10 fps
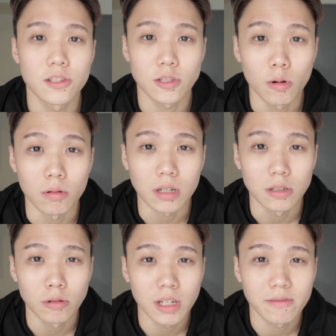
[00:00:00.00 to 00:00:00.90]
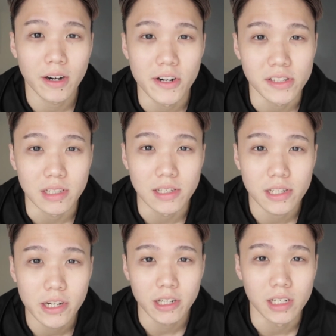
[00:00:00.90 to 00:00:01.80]
So, coronavirus
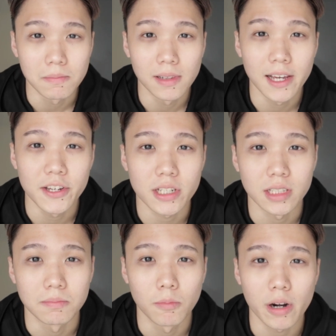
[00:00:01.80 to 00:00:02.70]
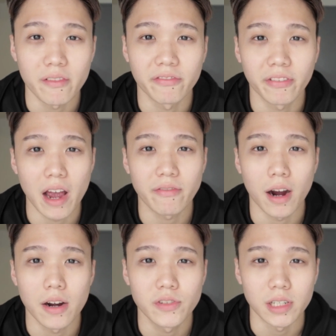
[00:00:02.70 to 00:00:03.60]
is here in Malaysia, more than
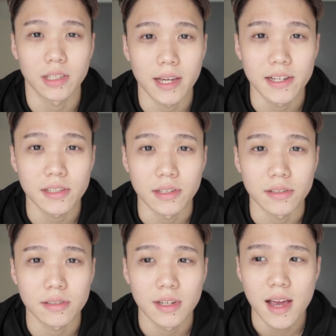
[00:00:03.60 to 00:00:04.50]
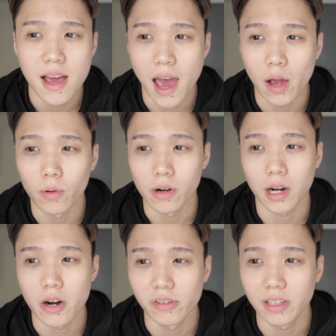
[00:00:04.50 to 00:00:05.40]
500 cases, and we're
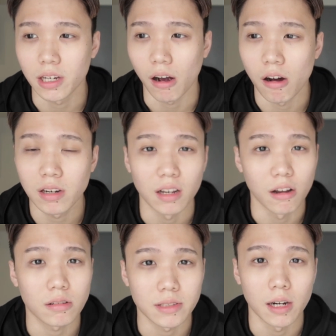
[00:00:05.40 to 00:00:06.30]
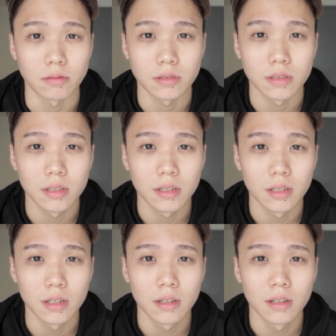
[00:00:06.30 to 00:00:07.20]
currently on lockdown.
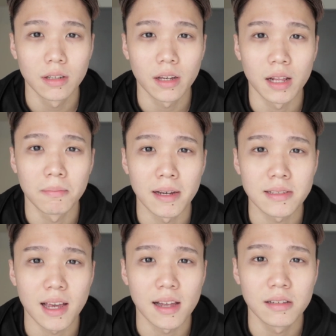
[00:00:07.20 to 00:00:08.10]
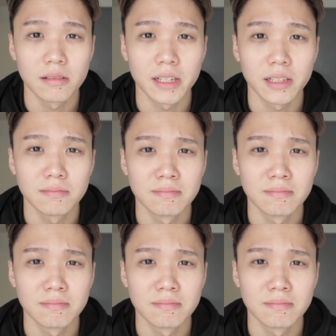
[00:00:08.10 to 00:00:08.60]
And my salary?